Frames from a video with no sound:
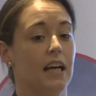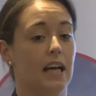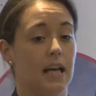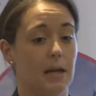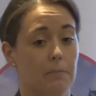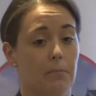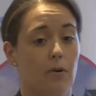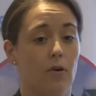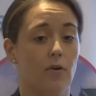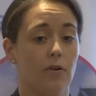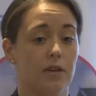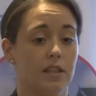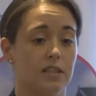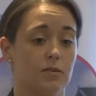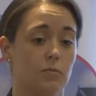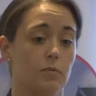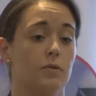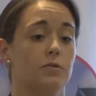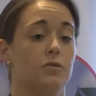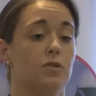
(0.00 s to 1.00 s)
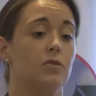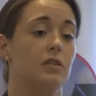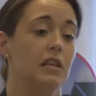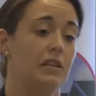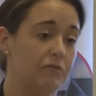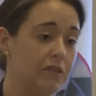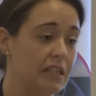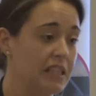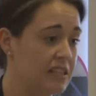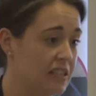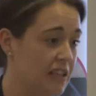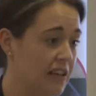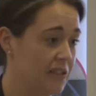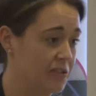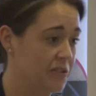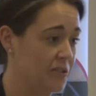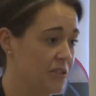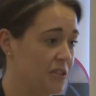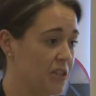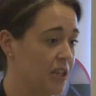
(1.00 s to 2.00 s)
Employers will do their
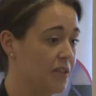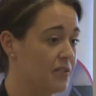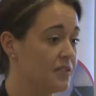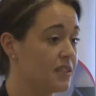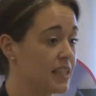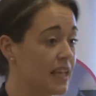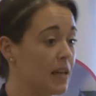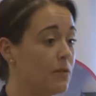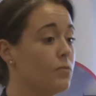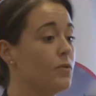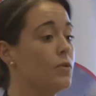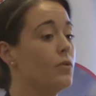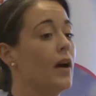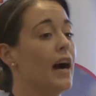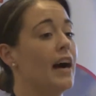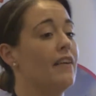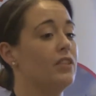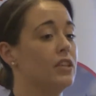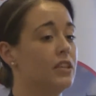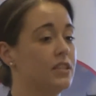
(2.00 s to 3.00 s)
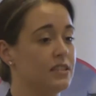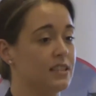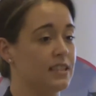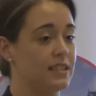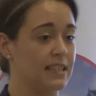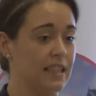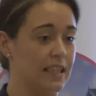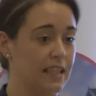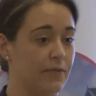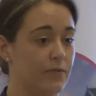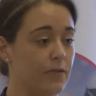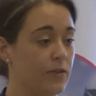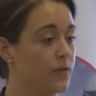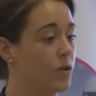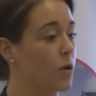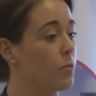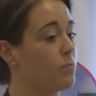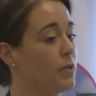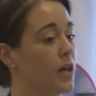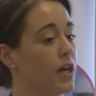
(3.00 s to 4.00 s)
research on you, so they will have a look to see if you've
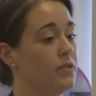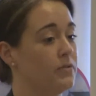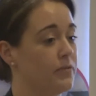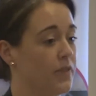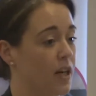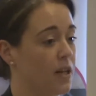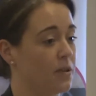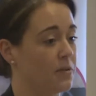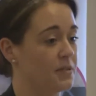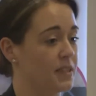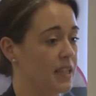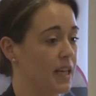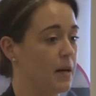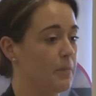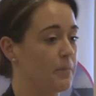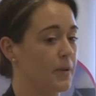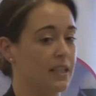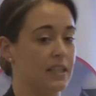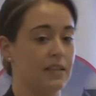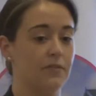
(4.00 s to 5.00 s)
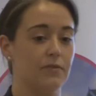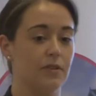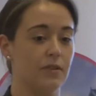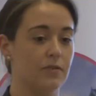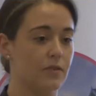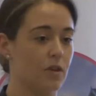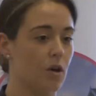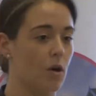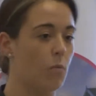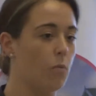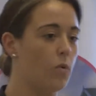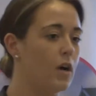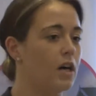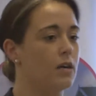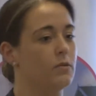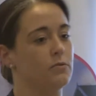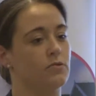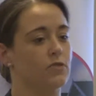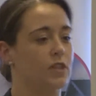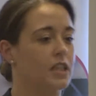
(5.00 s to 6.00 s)
got profiles up, and if you've got
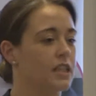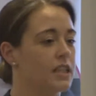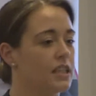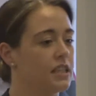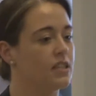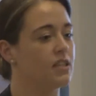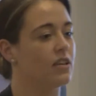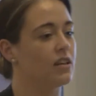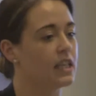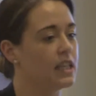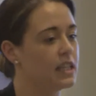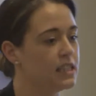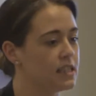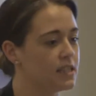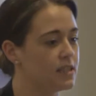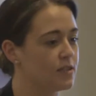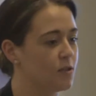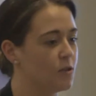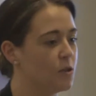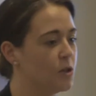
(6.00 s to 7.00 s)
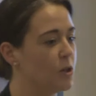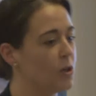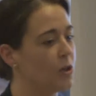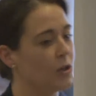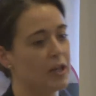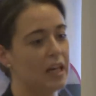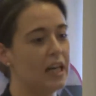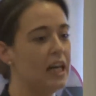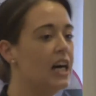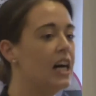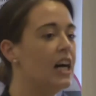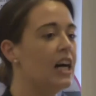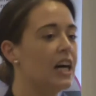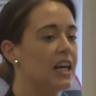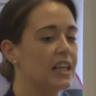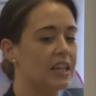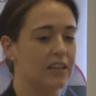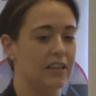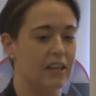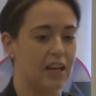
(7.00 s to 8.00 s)
wild drunken nights or,
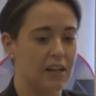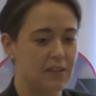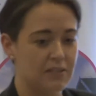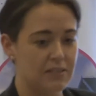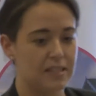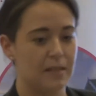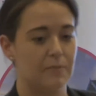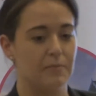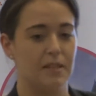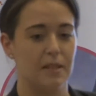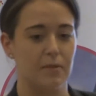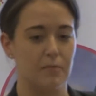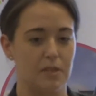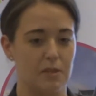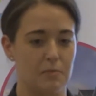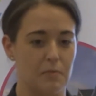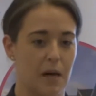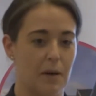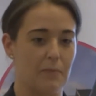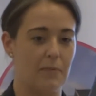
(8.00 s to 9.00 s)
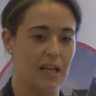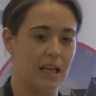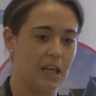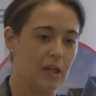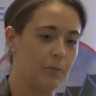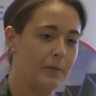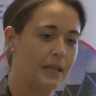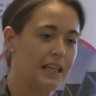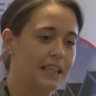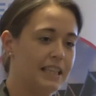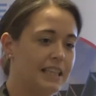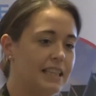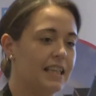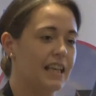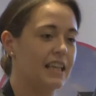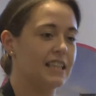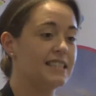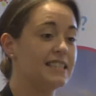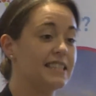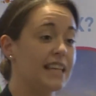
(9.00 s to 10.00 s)
I don't know, something which might be a little bit
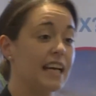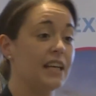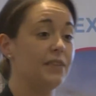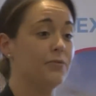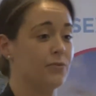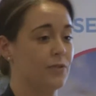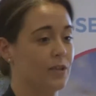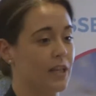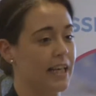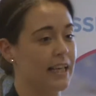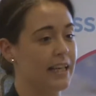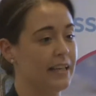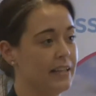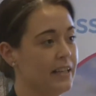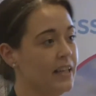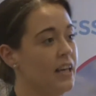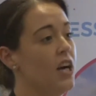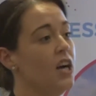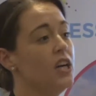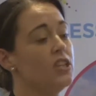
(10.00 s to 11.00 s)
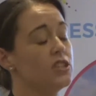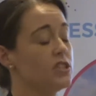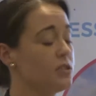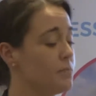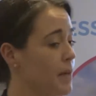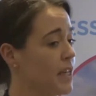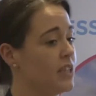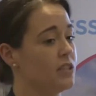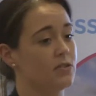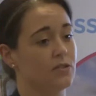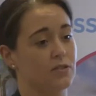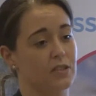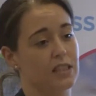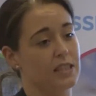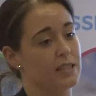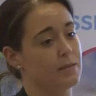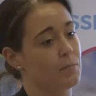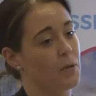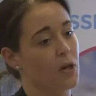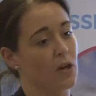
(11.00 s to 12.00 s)
unsavoury, just make sure that
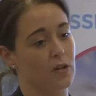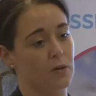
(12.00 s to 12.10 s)
it's put